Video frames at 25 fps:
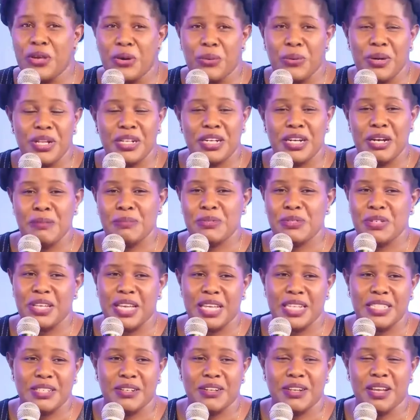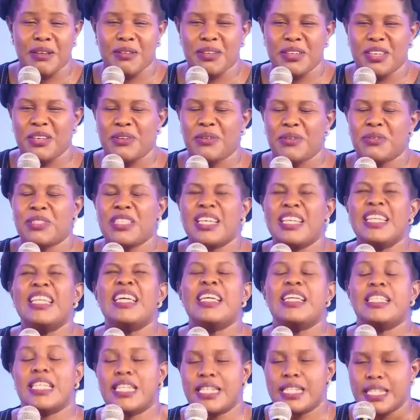you're welcome to Airtel," he would say,
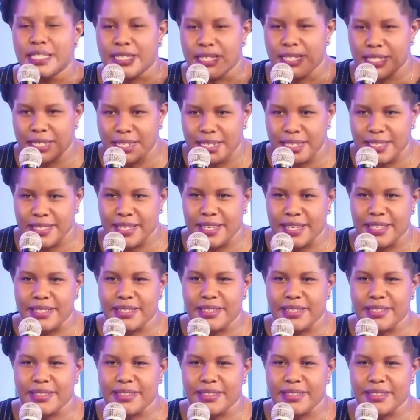"Ninyende sente zanje."